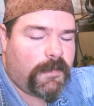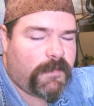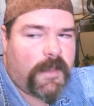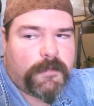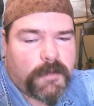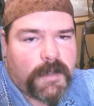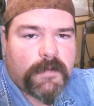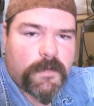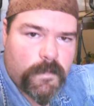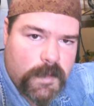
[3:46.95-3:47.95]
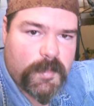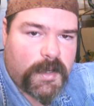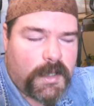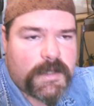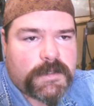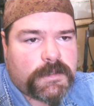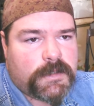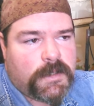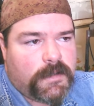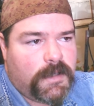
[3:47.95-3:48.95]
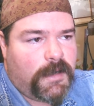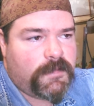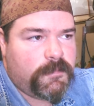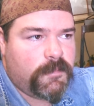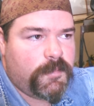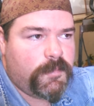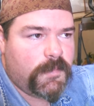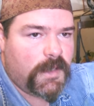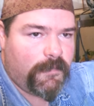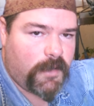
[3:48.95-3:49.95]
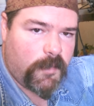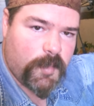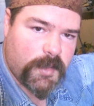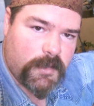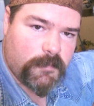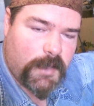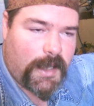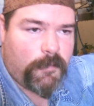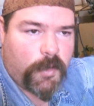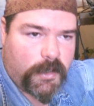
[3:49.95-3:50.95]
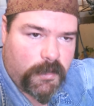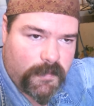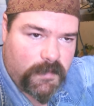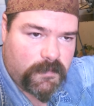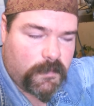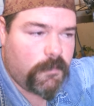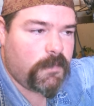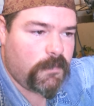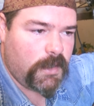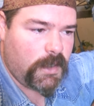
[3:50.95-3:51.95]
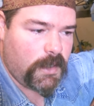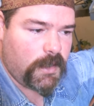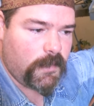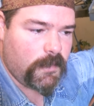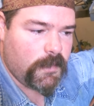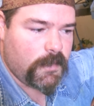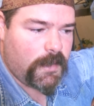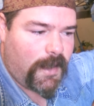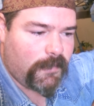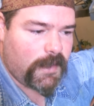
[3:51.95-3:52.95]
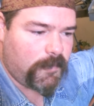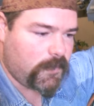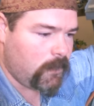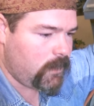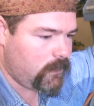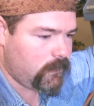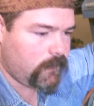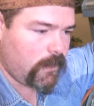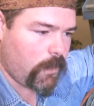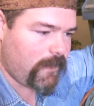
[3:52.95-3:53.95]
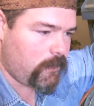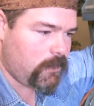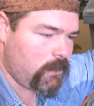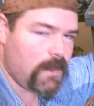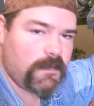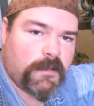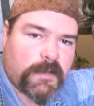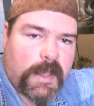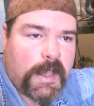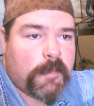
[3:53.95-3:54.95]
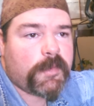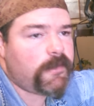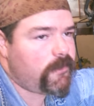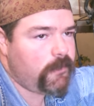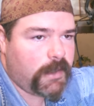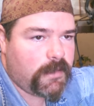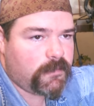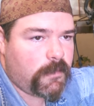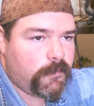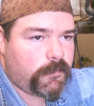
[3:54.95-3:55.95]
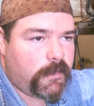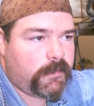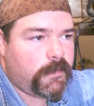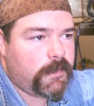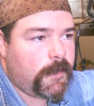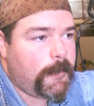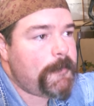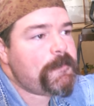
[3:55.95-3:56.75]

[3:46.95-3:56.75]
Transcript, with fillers: I've got three I've got to repolish that I that I've already built while I'm working on these two and, and uh, I've kept them as away from humidity as I can but they're still getting the surface rust on there.